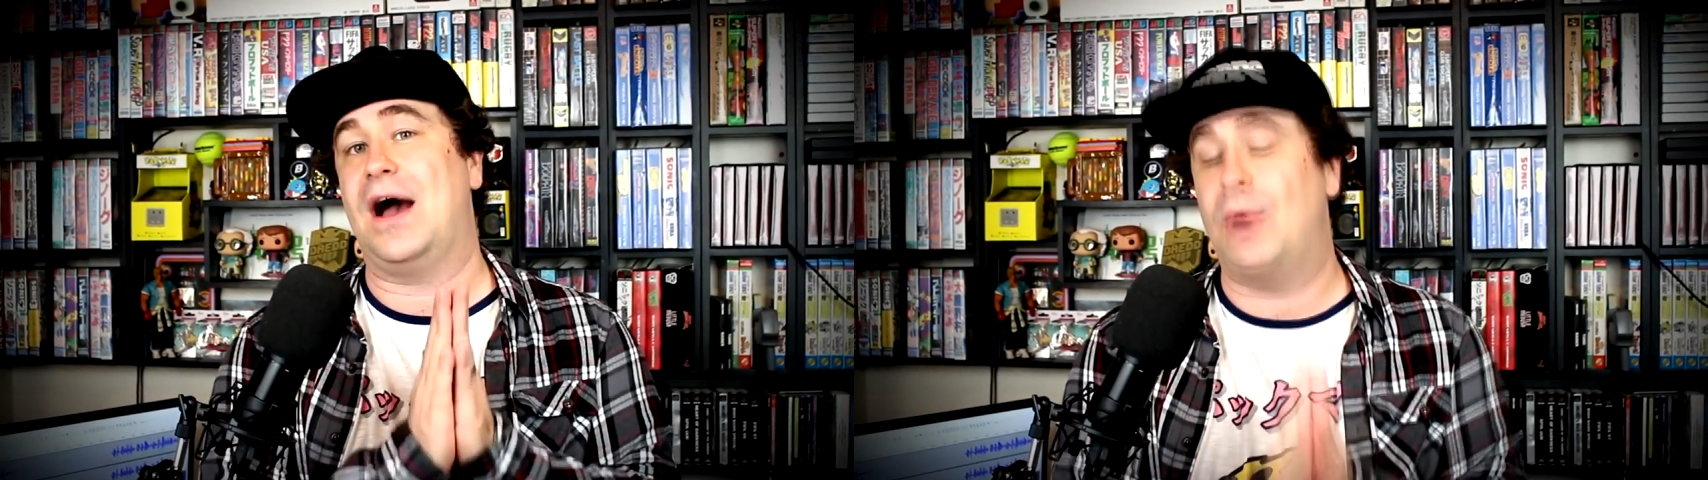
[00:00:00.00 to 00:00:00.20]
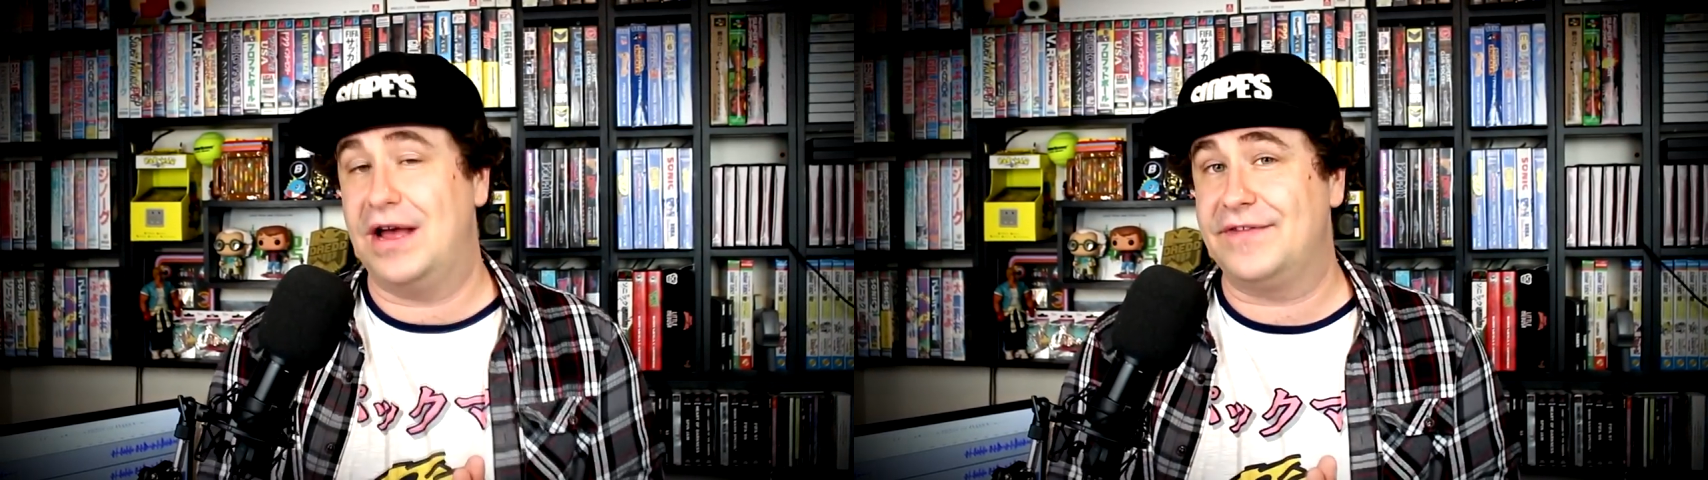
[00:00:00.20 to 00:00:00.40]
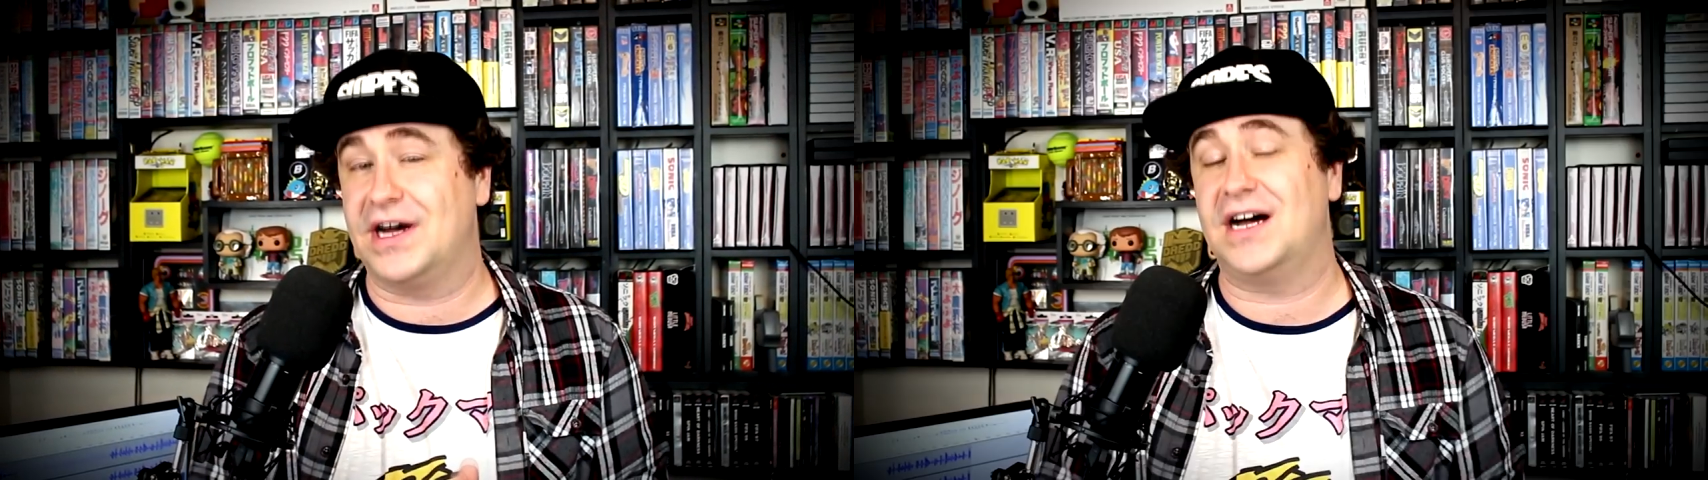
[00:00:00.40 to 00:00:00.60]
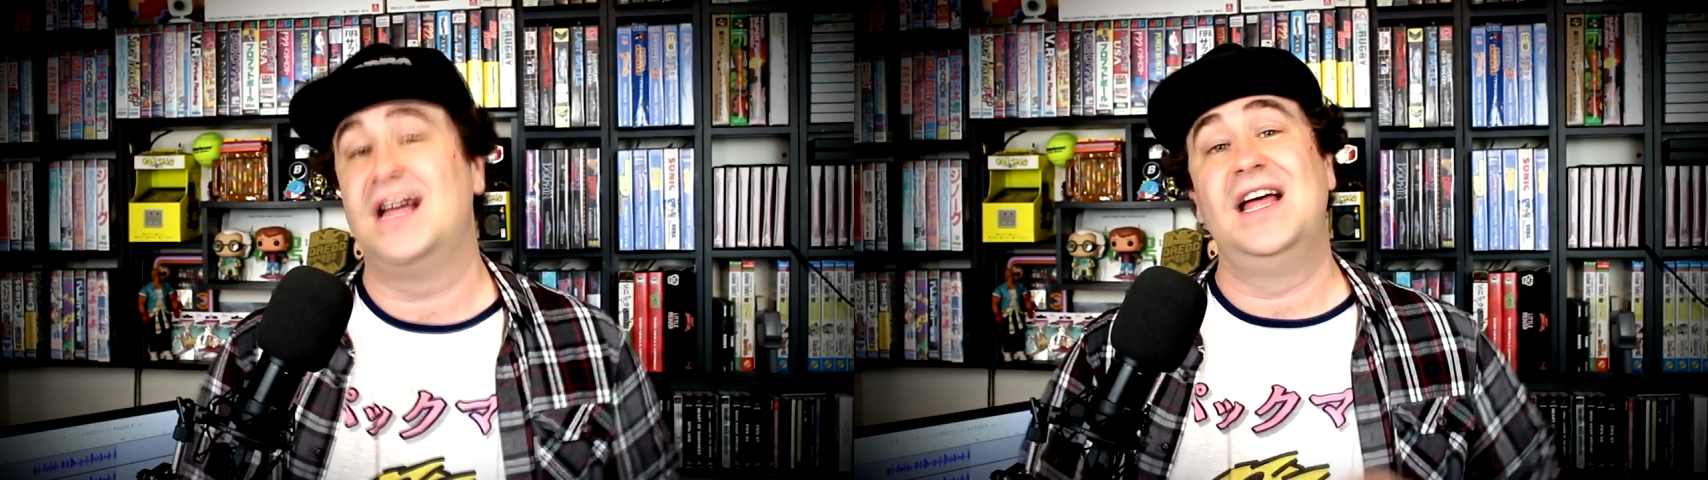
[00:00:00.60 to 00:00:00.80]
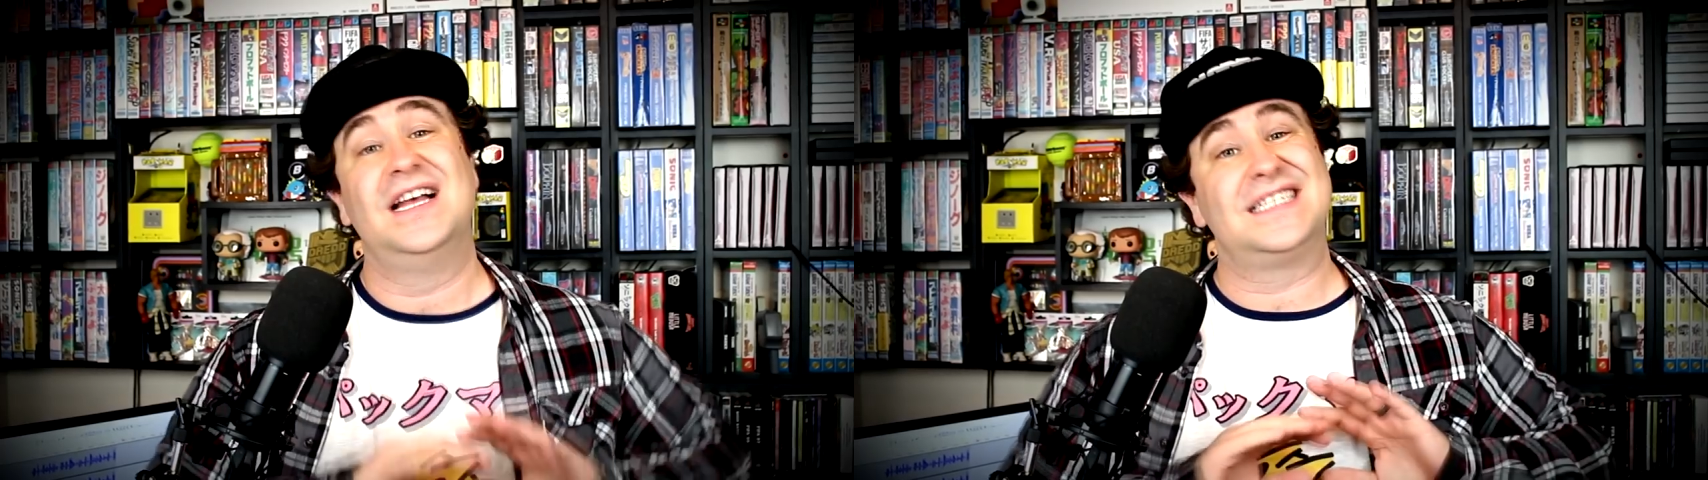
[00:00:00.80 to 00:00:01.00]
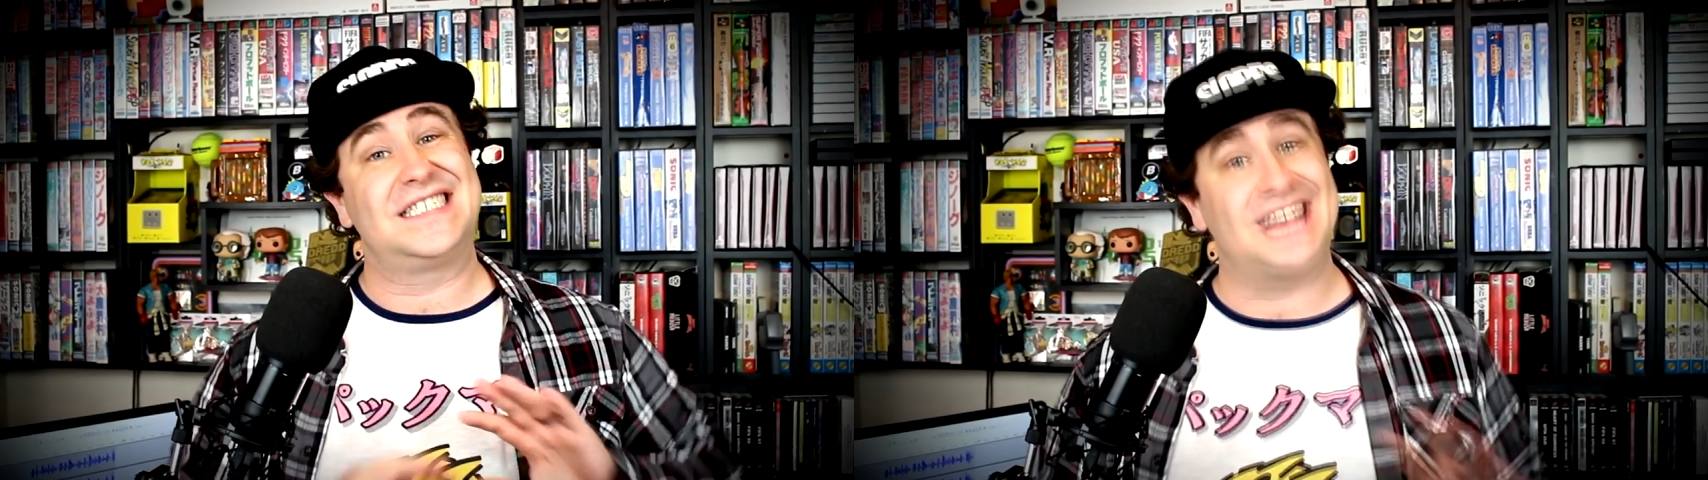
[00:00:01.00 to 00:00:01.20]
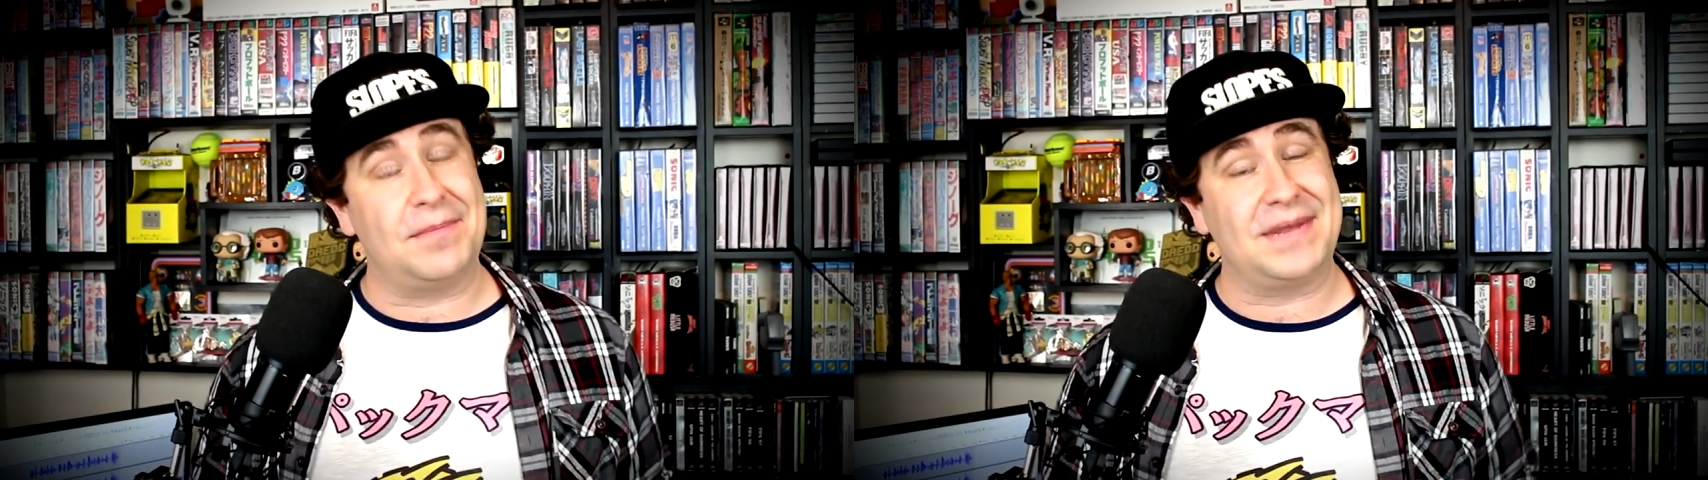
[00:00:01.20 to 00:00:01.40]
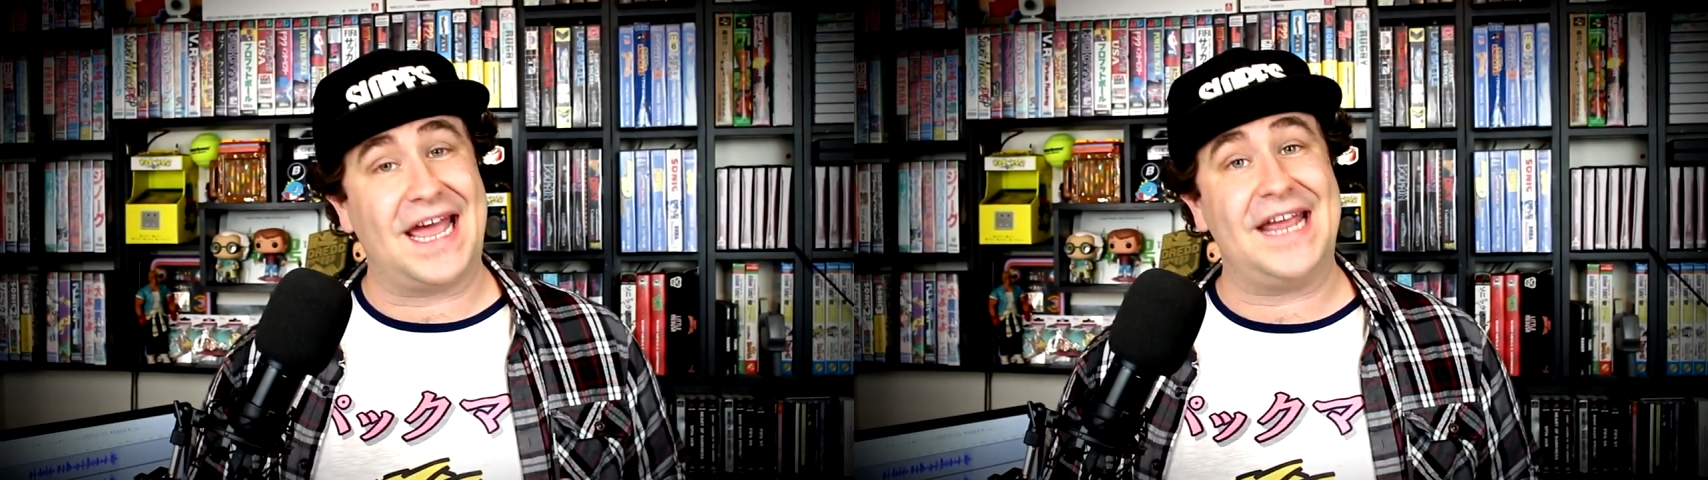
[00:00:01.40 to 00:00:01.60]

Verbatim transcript: However, some